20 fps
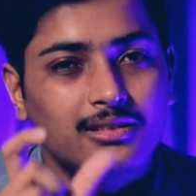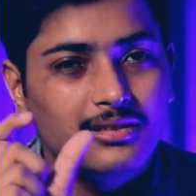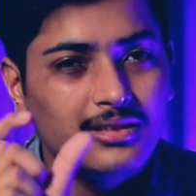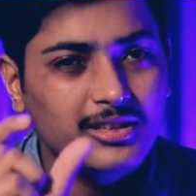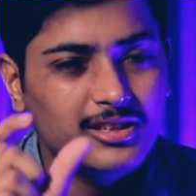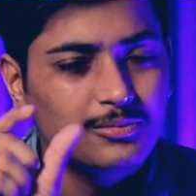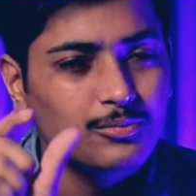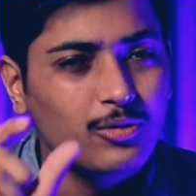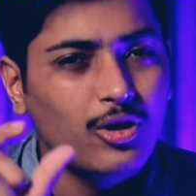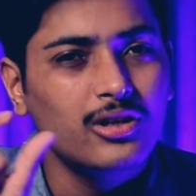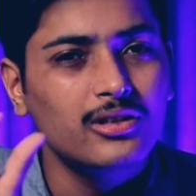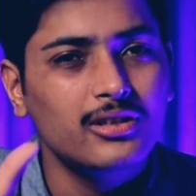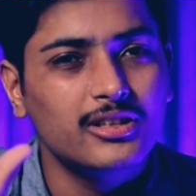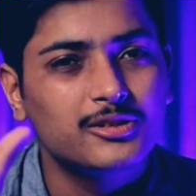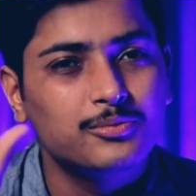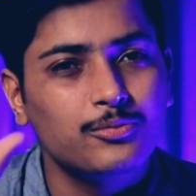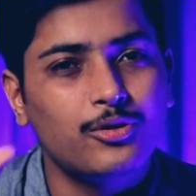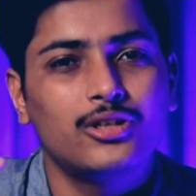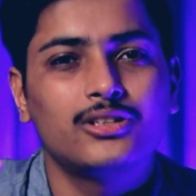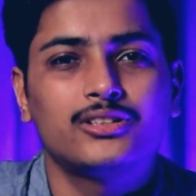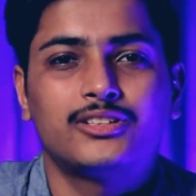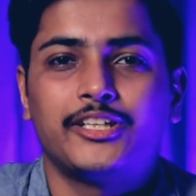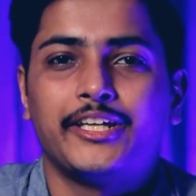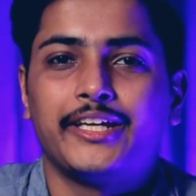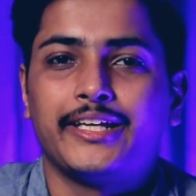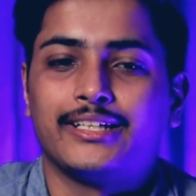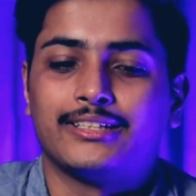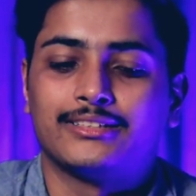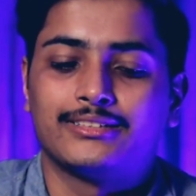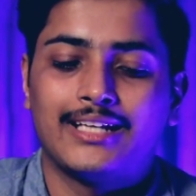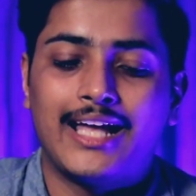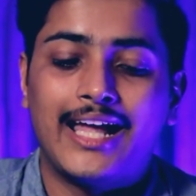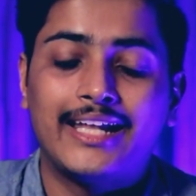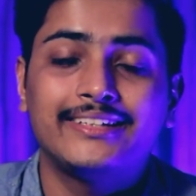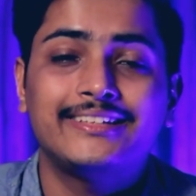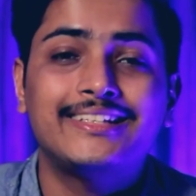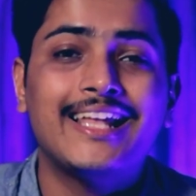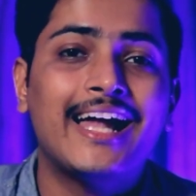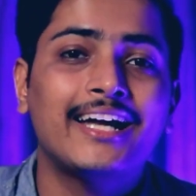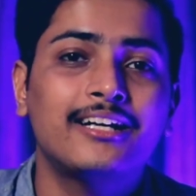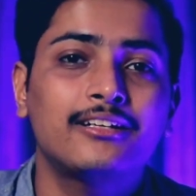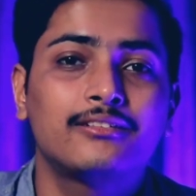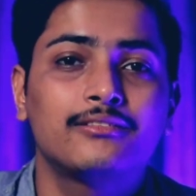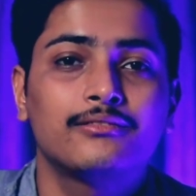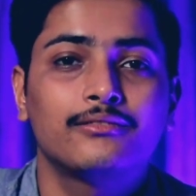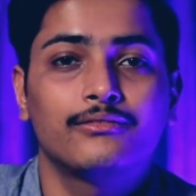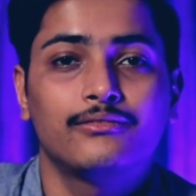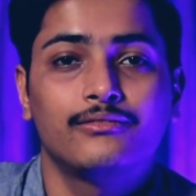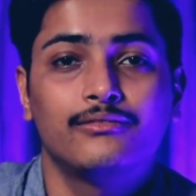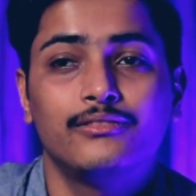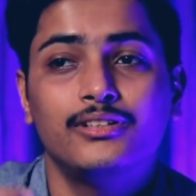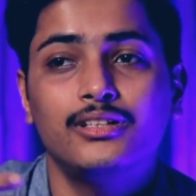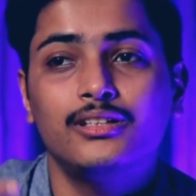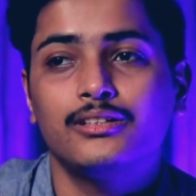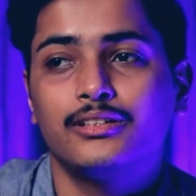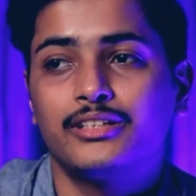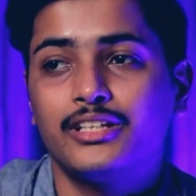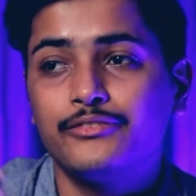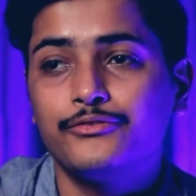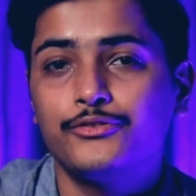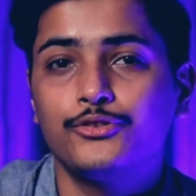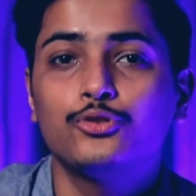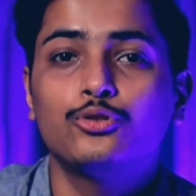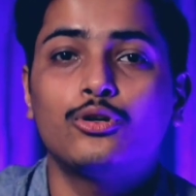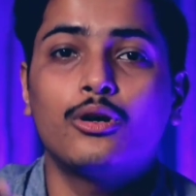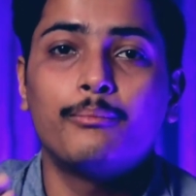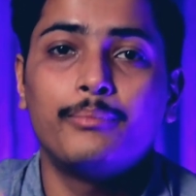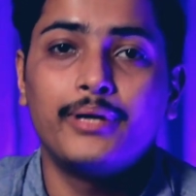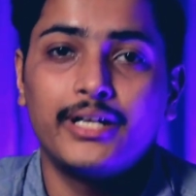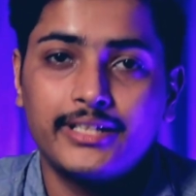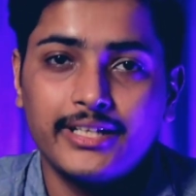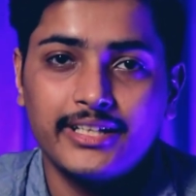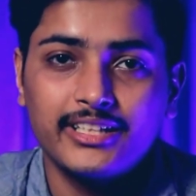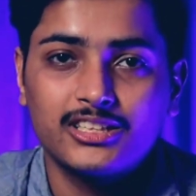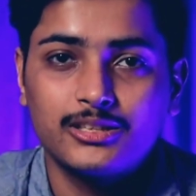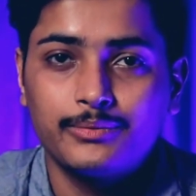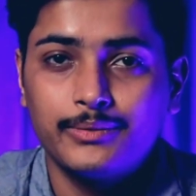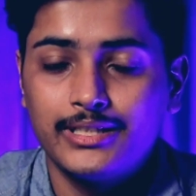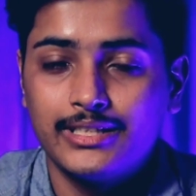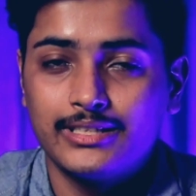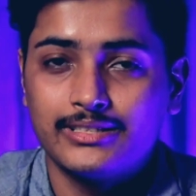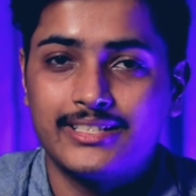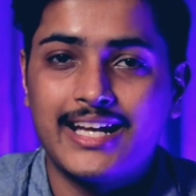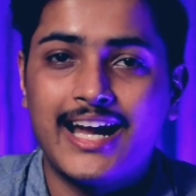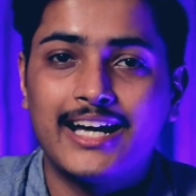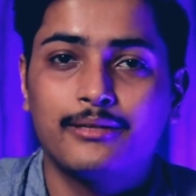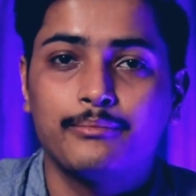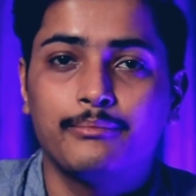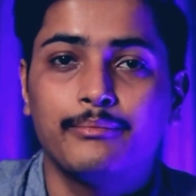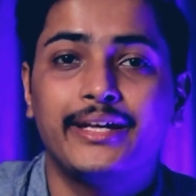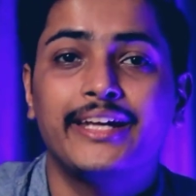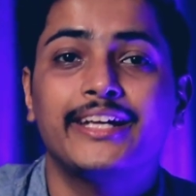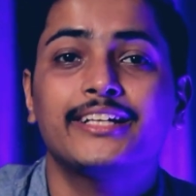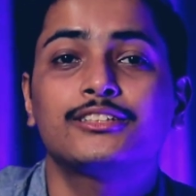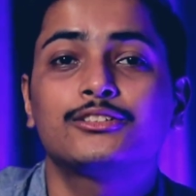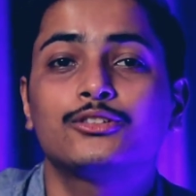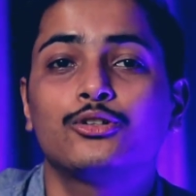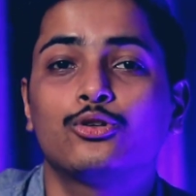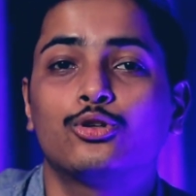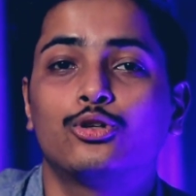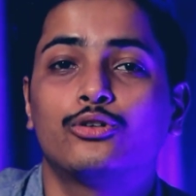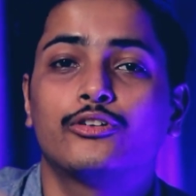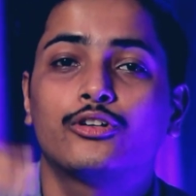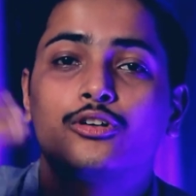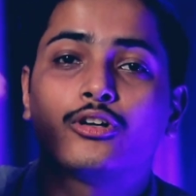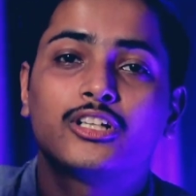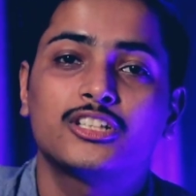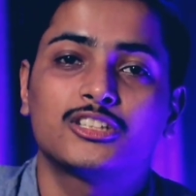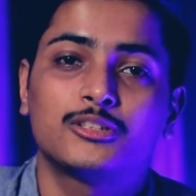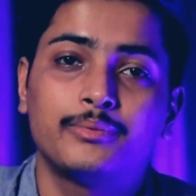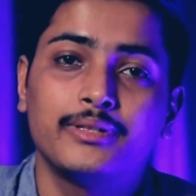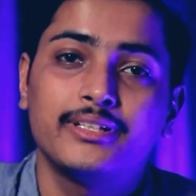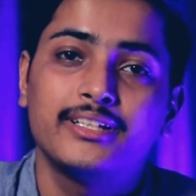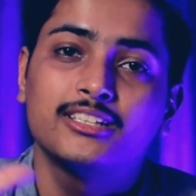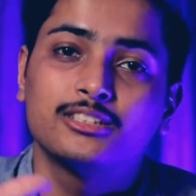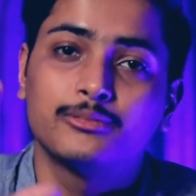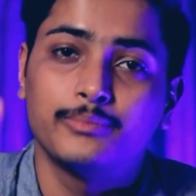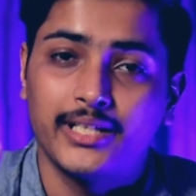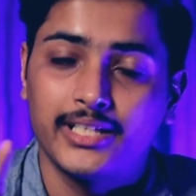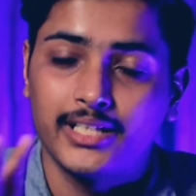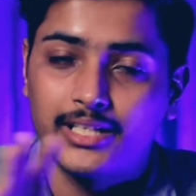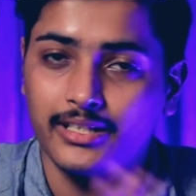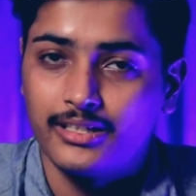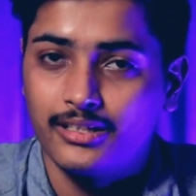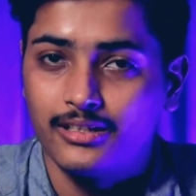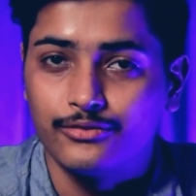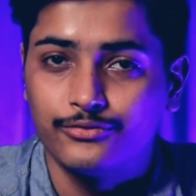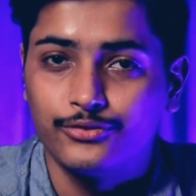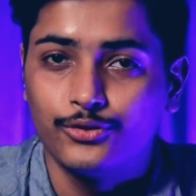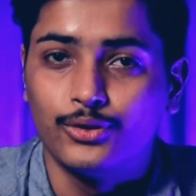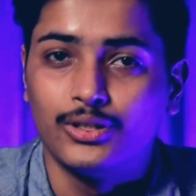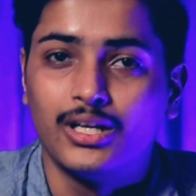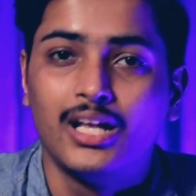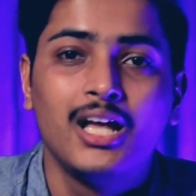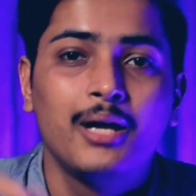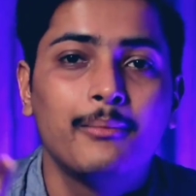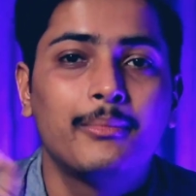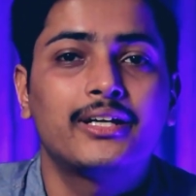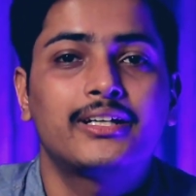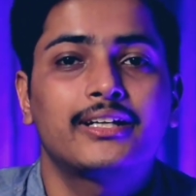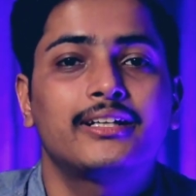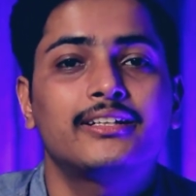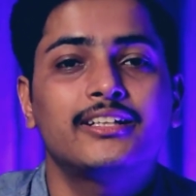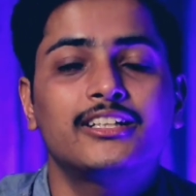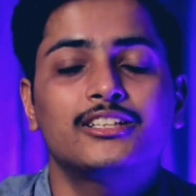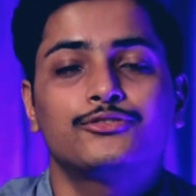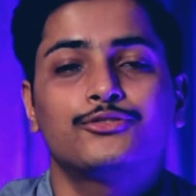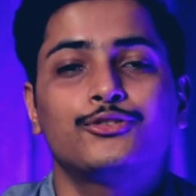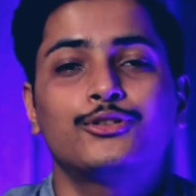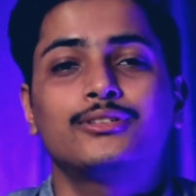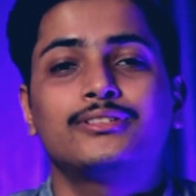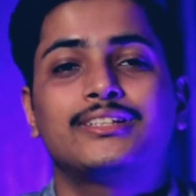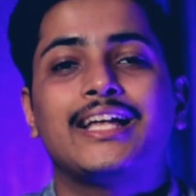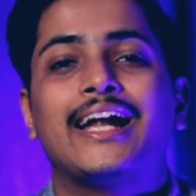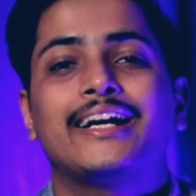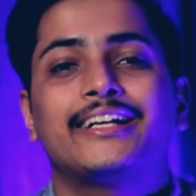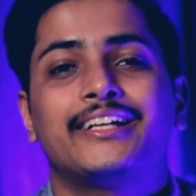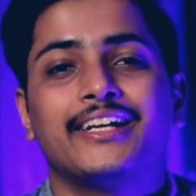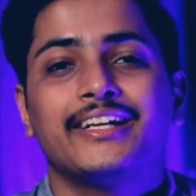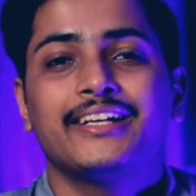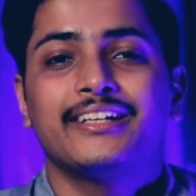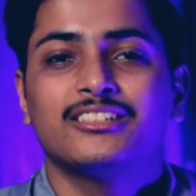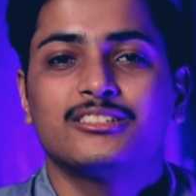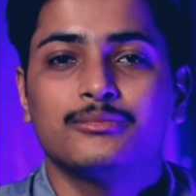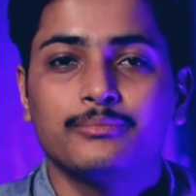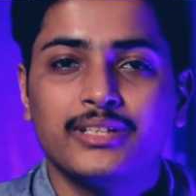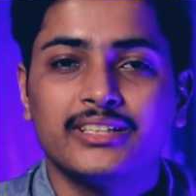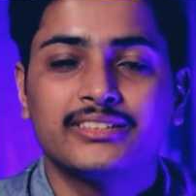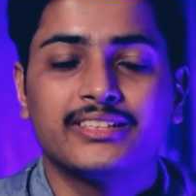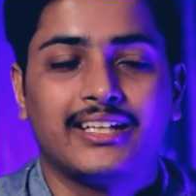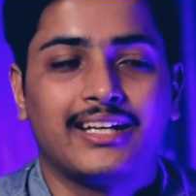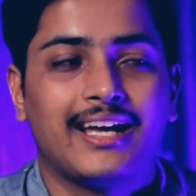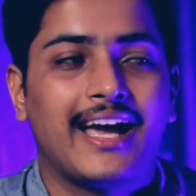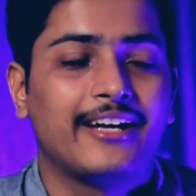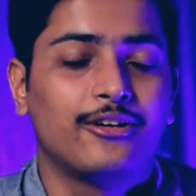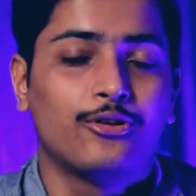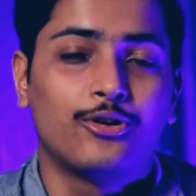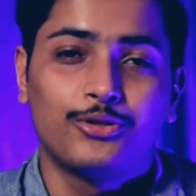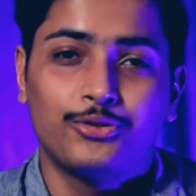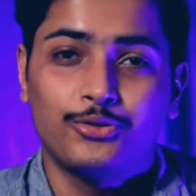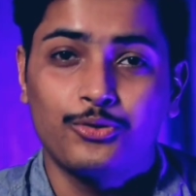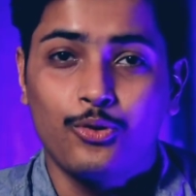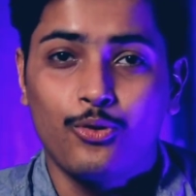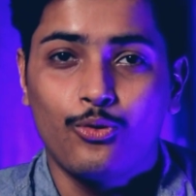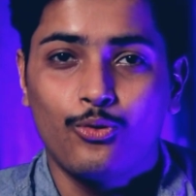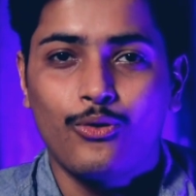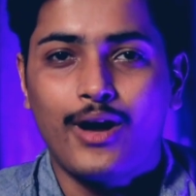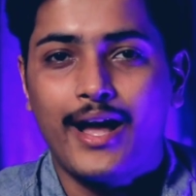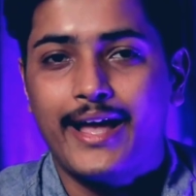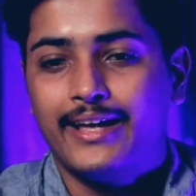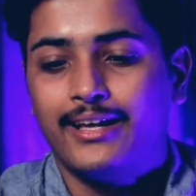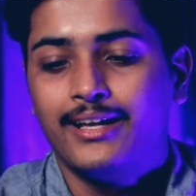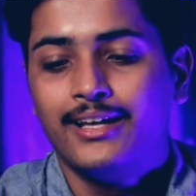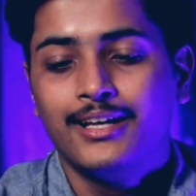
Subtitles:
small things, and that will give you a better experience, that makes your overall experience better in a phone. But in this phone that thing is missing. I don't know why.